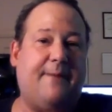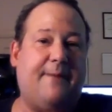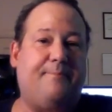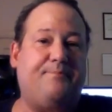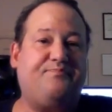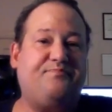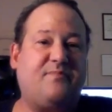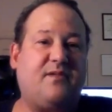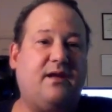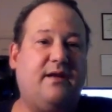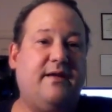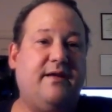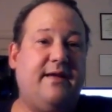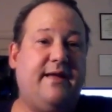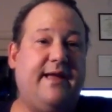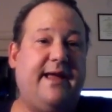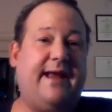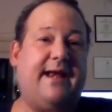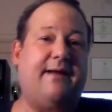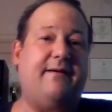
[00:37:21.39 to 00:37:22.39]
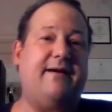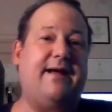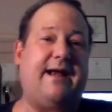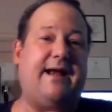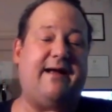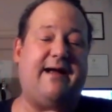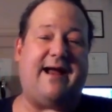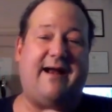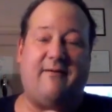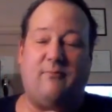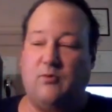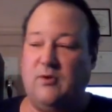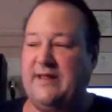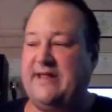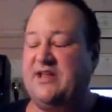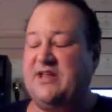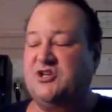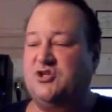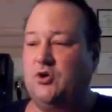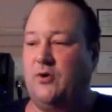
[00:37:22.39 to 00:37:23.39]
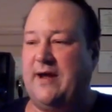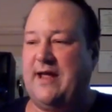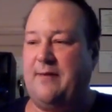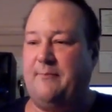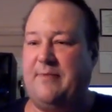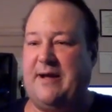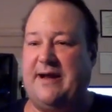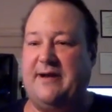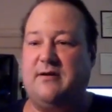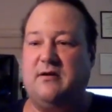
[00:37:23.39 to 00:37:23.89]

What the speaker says: and I really enjoy it.